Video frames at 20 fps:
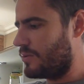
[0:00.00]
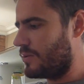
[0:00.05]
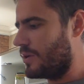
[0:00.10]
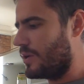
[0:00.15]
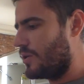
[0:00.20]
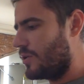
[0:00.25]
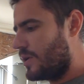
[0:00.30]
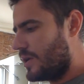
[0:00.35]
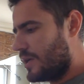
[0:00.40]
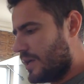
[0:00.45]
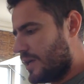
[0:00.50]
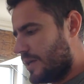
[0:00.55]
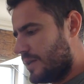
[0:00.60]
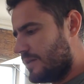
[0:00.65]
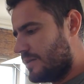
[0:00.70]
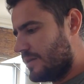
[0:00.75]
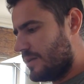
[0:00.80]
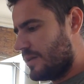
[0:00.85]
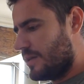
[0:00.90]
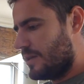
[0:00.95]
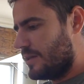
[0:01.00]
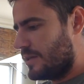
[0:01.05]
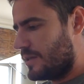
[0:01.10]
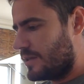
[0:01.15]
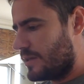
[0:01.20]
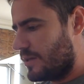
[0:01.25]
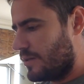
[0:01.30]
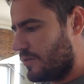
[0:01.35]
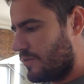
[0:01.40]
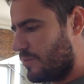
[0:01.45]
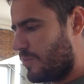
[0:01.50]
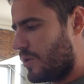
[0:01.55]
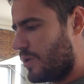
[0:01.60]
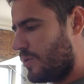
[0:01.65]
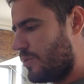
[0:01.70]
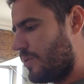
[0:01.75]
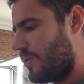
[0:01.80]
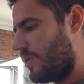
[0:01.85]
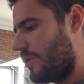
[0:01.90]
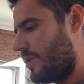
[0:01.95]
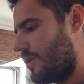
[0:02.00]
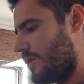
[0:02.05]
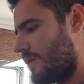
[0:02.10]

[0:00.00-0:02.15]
You're gonna add a little of both.